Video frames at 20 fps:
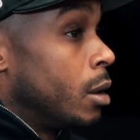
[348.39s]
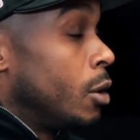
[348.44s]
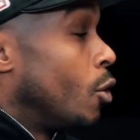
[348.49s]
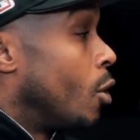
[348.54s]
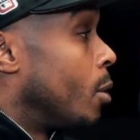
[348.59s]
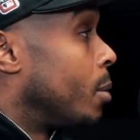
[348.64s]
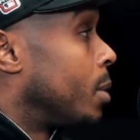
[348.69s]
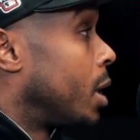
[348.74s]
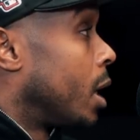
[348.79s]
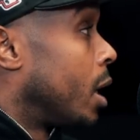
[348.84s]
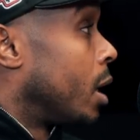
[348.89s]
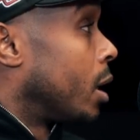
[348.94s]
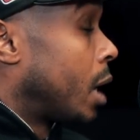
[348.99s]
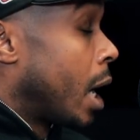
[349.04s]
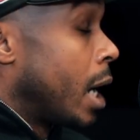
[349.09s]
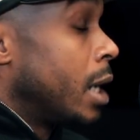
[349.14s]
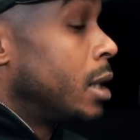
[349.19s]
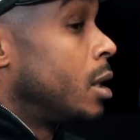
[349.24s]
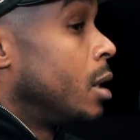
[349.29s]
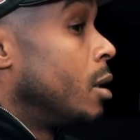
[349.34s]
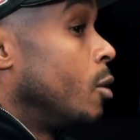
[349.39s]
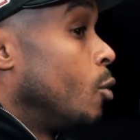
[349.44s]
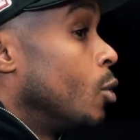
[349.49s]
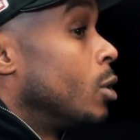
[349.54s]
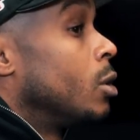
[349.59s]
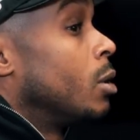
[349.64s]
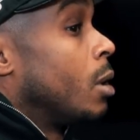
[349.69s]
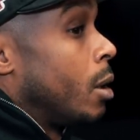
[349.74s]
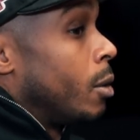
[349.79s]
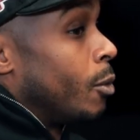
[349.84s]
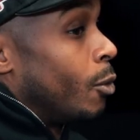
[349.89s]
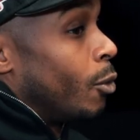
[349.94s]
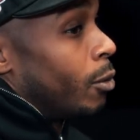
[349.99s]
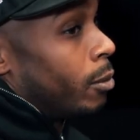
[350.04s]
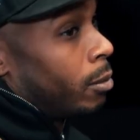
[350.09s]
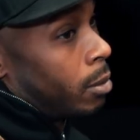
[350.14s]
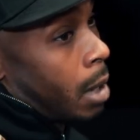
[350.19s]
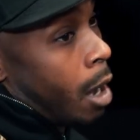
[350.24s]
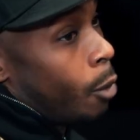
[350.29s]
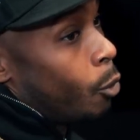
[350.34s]
You know what I'm saying? Casey was
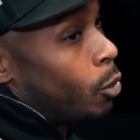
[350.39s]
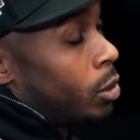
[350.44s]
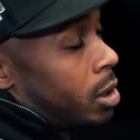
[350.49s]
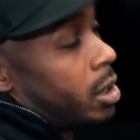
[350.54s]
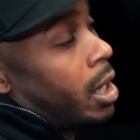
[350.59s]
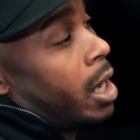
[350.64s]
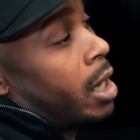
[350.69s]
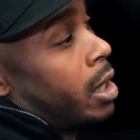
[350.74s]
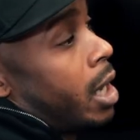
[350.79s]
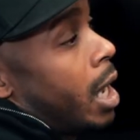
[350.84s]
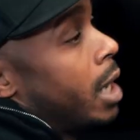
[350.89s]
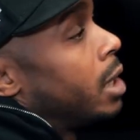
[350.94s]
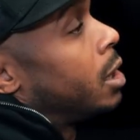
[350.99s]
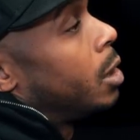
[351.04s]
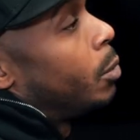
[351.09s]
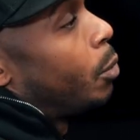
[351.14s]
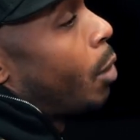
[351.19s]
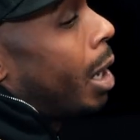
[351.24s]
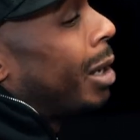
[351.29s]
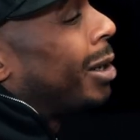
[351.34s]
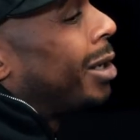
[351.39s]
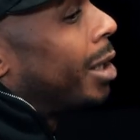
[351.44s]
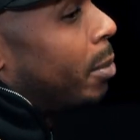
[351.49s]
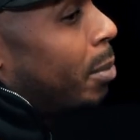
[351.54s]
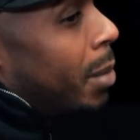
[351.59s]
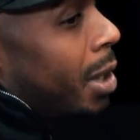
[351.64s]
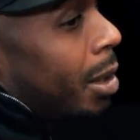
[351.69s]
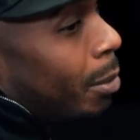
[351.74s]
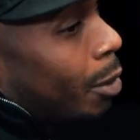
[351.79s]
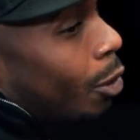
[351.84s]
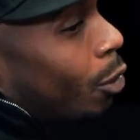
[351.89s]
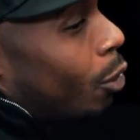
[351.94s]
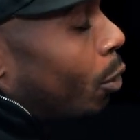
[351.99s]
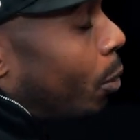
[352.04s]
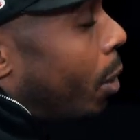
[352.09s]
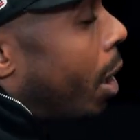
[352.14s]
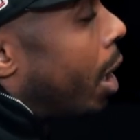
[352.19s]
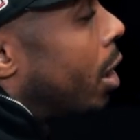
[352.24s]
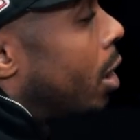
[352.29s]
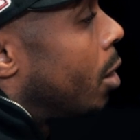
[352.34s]
I would say Casey probably and Meek Mill were
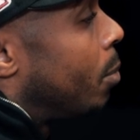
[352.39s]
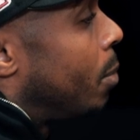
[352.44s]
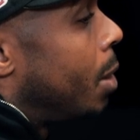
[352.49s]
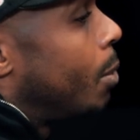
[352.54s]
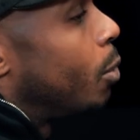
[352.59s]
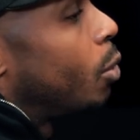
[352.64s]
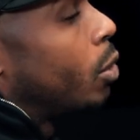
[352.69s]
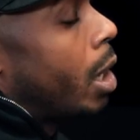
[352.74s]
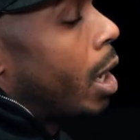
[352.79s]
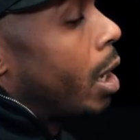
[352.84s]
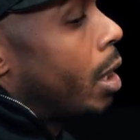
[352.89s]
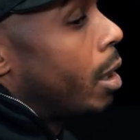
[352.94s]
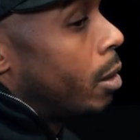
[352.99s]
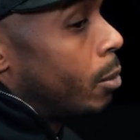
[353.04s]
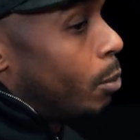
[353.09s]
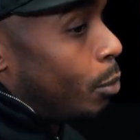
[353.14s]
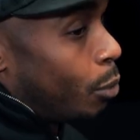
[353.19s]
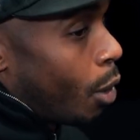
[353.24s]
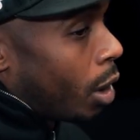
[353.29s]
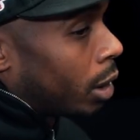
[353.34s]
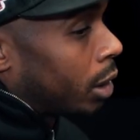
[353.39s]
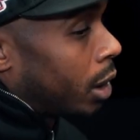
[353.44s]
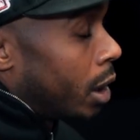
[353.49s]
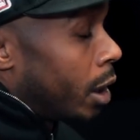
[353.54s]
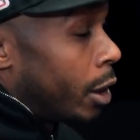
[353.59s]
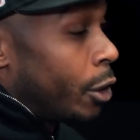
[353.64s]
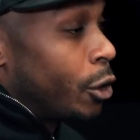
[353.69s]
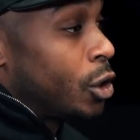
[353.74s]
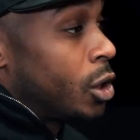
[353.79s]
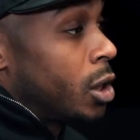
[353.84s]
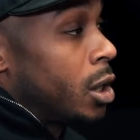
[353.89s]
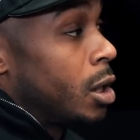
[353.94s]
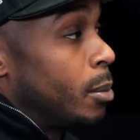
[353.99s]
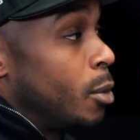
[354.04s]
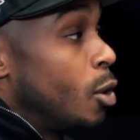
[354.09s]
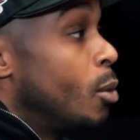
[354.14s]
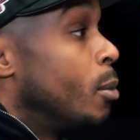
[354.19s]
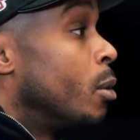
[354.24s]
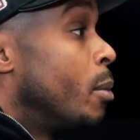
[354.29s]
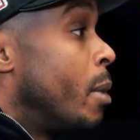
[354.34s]
probably the people that brought the energy of
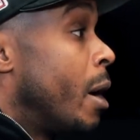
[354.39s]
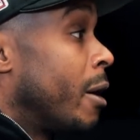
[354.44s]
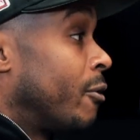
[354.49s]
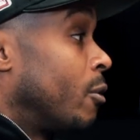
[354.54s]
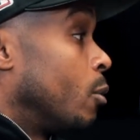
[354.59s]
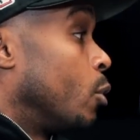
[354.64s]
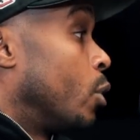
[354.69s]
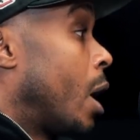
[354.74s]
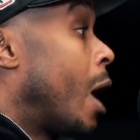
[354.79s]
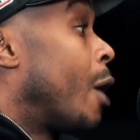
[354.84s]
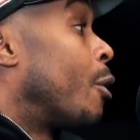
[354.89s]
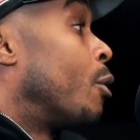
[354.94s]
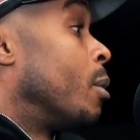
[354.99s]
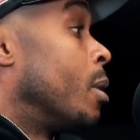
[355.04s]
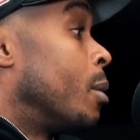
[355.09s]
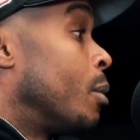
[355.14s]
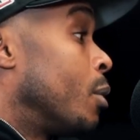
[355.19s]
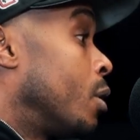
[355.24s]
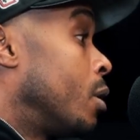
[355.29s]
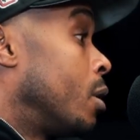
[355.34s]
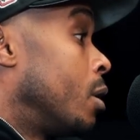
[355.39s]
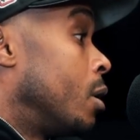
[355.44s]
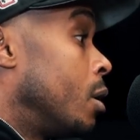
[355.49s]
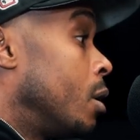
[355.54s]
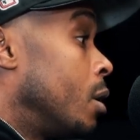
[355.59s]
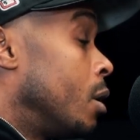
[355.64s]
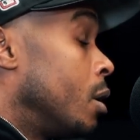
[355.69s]
Puma back from what I remember.